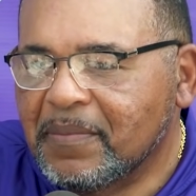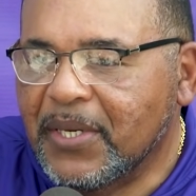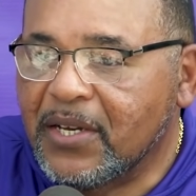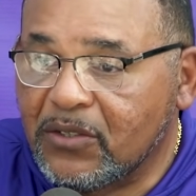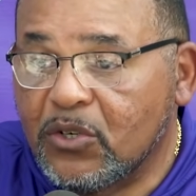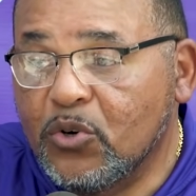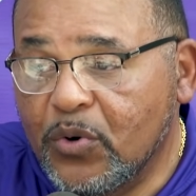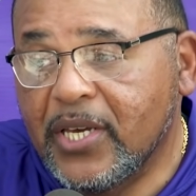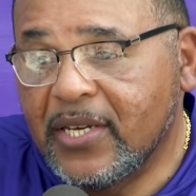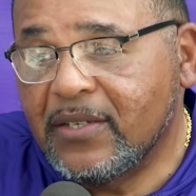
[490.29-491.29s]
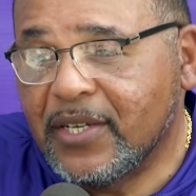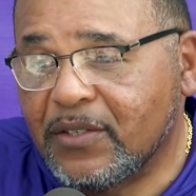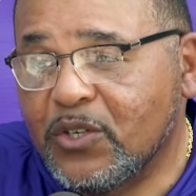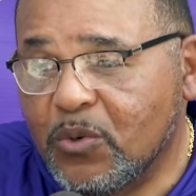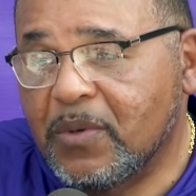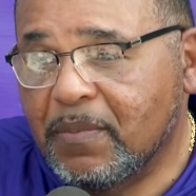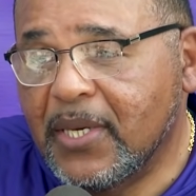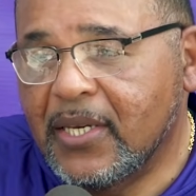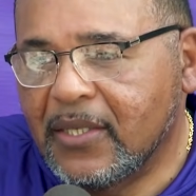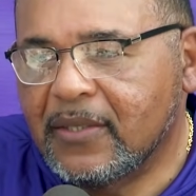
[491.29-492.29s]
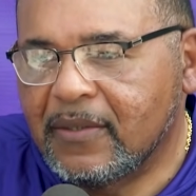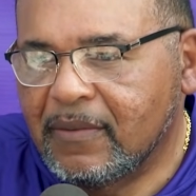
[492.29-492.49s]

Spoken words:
because of who he is as a human being.